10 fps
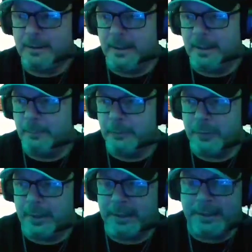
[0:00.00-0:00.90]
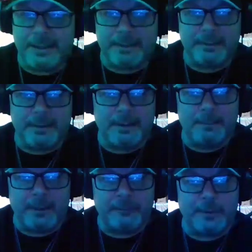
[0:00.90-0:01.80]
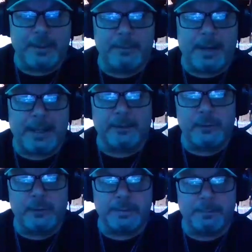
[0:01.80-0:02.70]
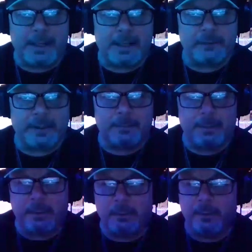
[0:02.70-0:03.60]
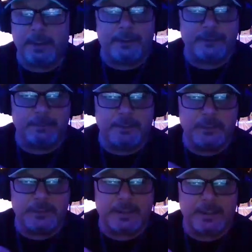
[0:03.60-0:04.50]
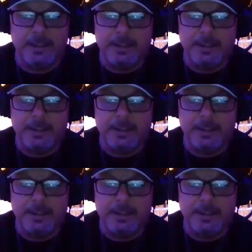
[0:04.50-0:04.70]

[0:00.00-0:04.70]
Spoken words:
We're trying to get my friend back to do some magic, but we will have some music.